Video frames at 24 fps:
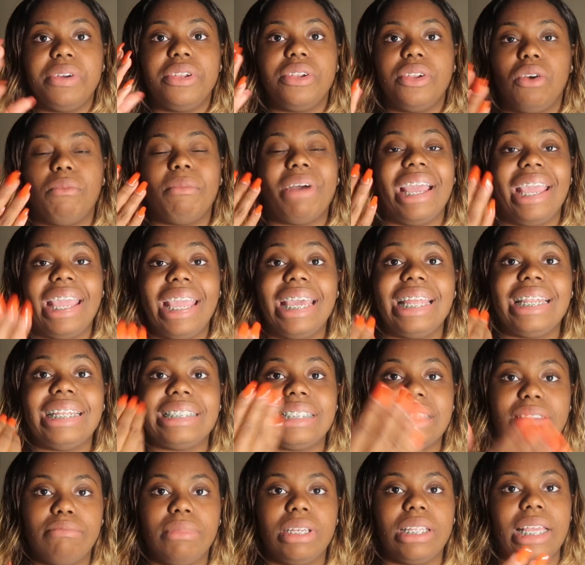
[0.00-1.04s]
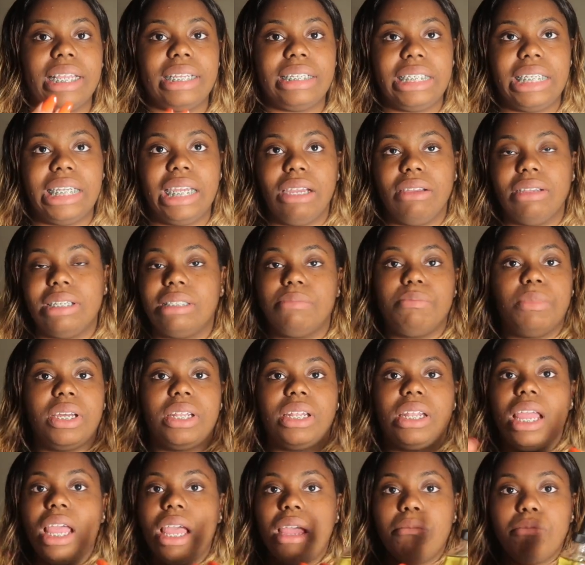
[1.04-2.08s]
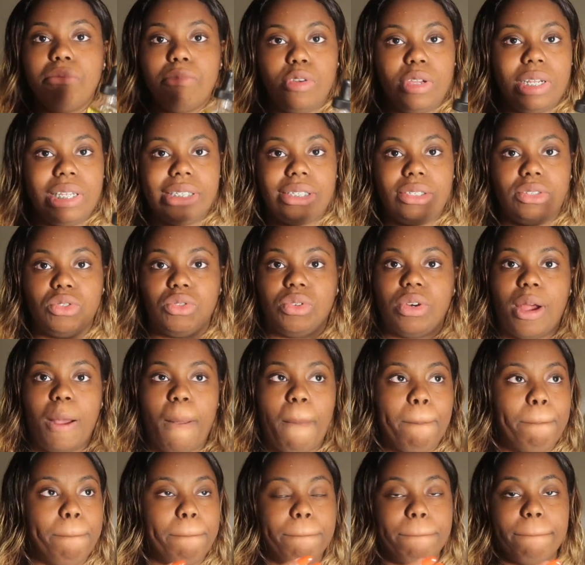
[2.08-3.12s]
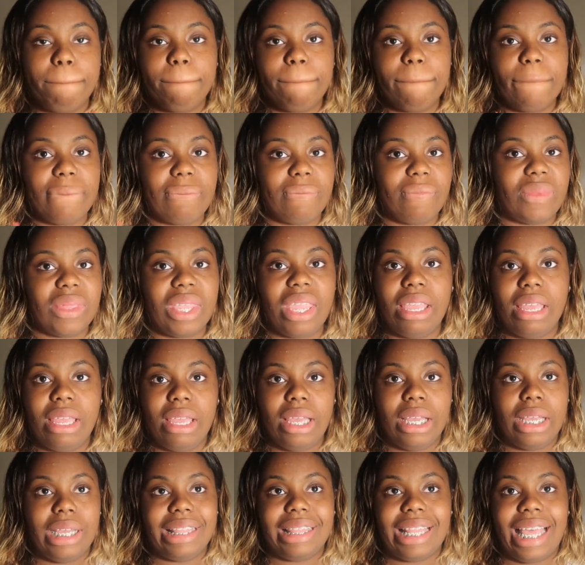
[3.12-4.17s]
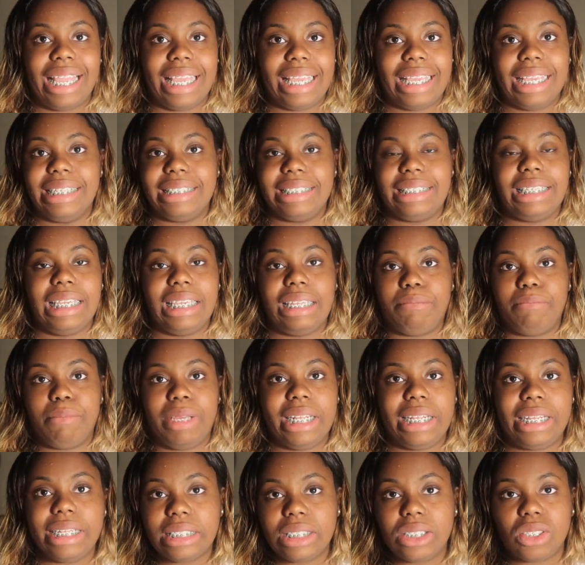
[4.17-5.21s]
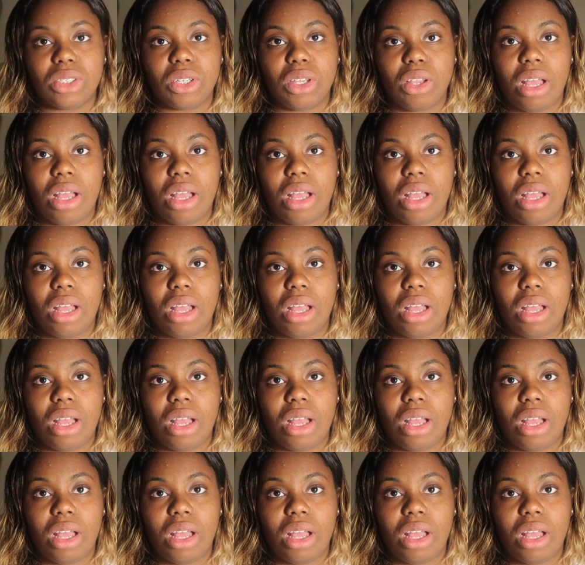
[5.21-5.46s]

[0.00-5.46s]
putting on my hand it smells like cherries but pretty sure like in 10 minutes